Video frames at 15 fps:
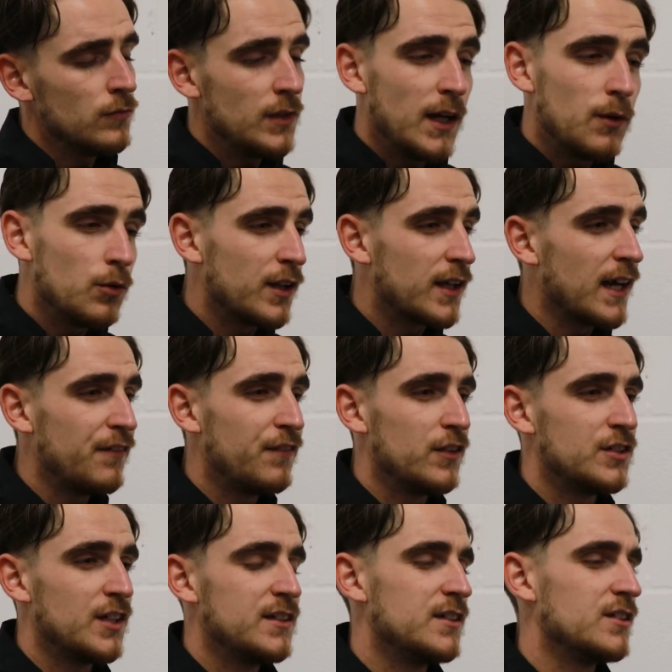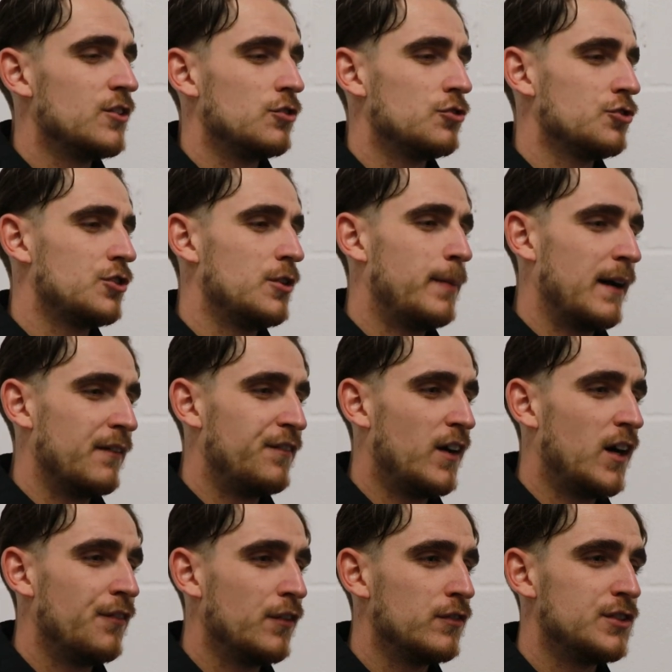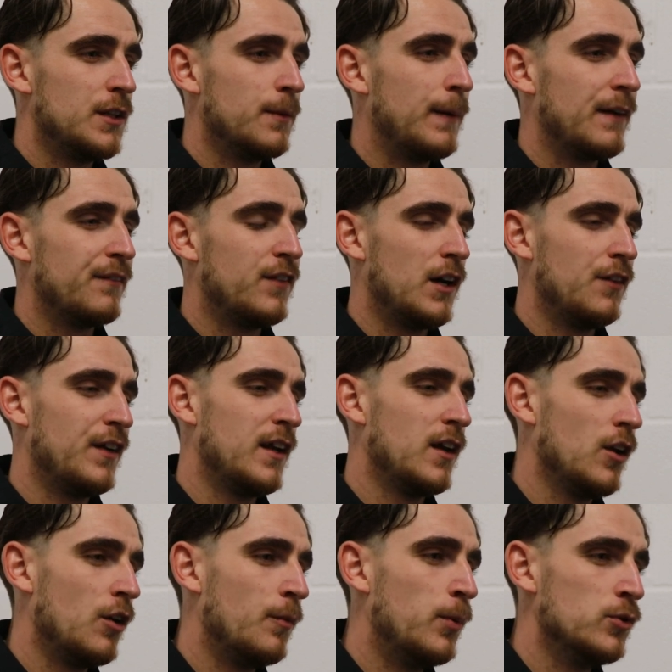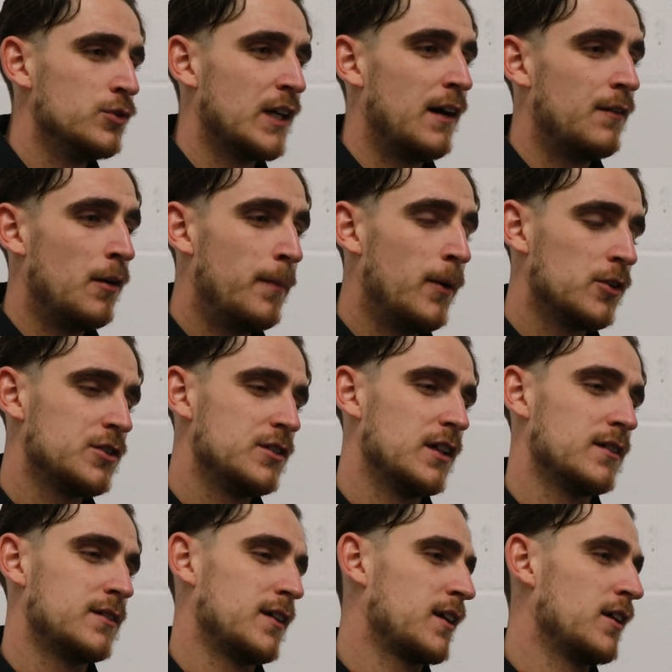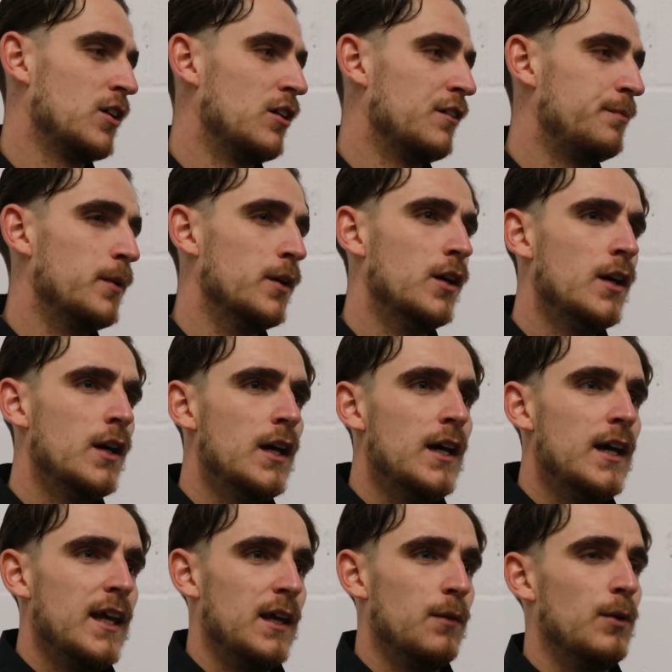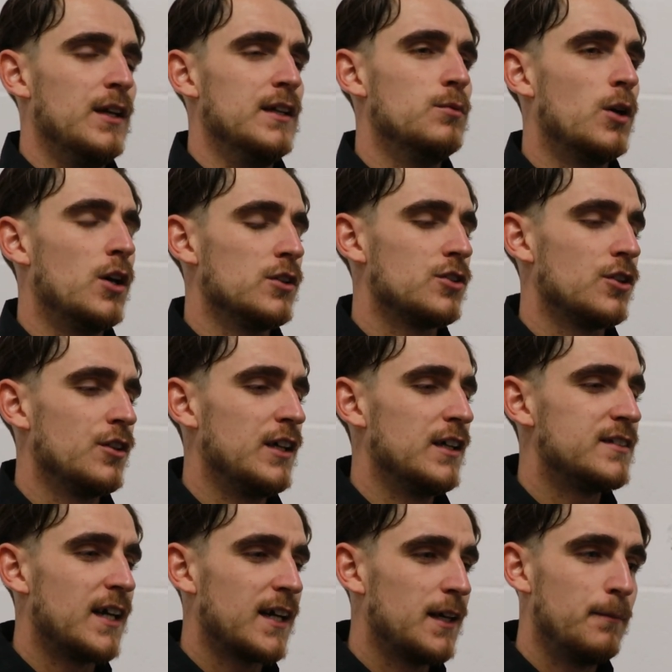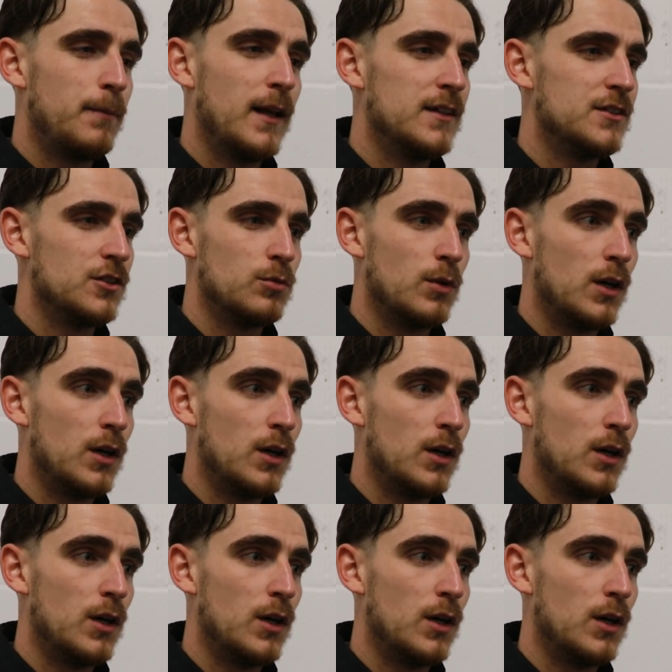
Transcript: Yeah, well, the gaffer says it's not just the back five. Obviously, the back five had a lot of balls out of our box in that second half, but he works on the attacking players as